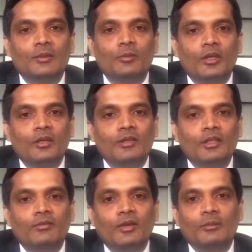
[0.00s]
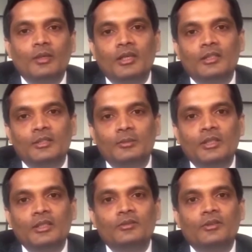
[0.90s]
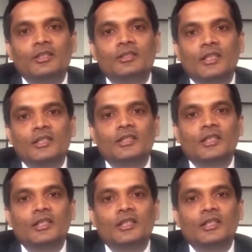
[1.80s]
going for road trips? Khushbu,